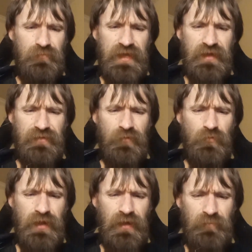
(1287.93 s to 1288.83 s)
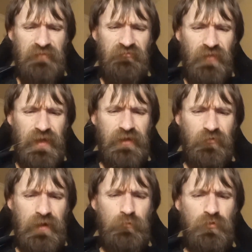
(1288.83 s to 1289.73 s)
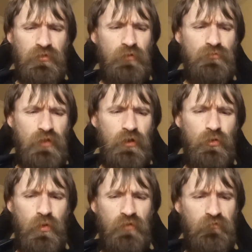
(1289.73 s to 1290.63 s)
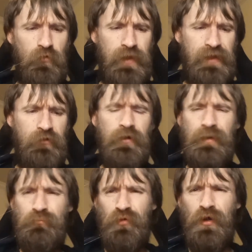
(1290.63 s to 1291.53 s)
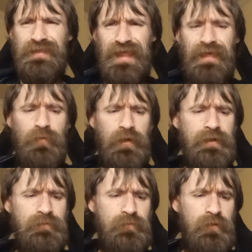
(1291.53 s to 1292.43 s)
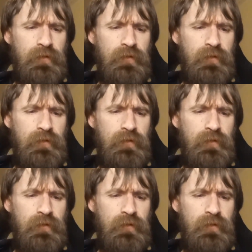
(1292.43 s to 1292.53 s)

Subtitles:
because they would not be flying around so low over here in broad daylight.